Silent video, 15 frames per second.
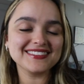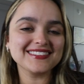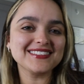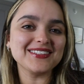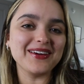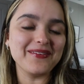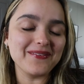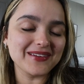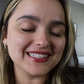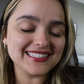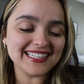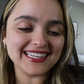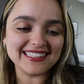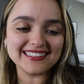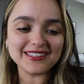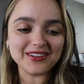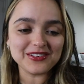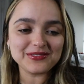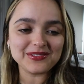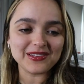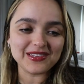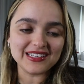So I wanted to end
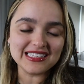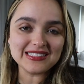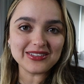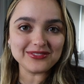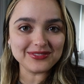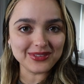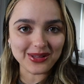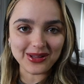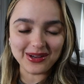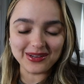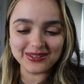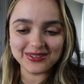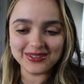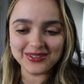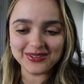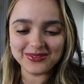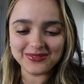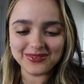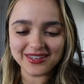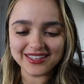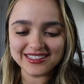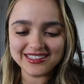off this vlog
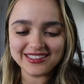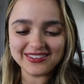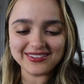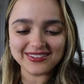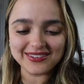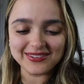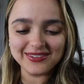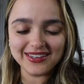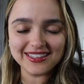with, you know,